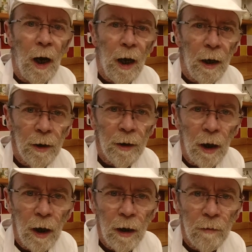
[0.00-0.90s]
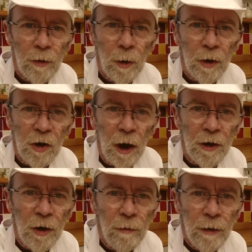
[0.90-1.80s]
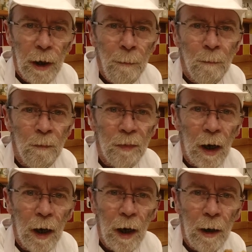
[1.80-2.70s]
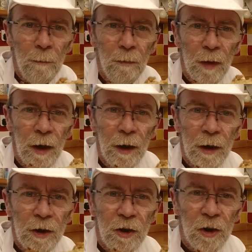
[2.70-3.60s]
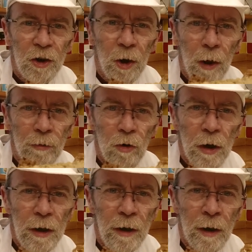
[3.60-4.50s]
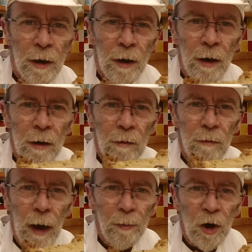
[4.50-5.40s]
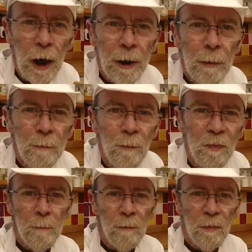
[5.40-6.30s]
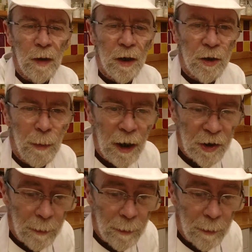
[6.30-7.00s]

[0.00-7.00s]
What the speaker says: and I've cut a slice off here. It is sugar-free flapjack. Smells